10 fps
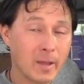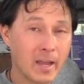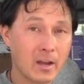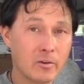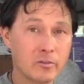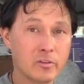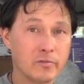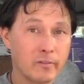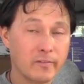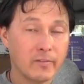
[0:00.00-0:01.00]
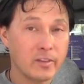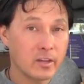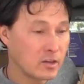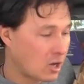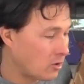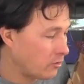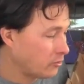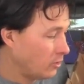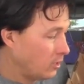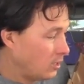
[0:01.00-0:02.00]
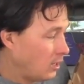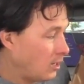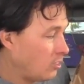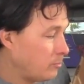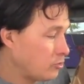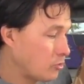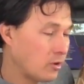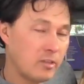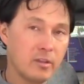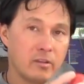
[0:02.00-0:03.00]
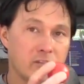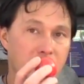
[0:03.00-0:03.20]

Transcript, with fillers: pounds for fifteen dollars, and the majority of these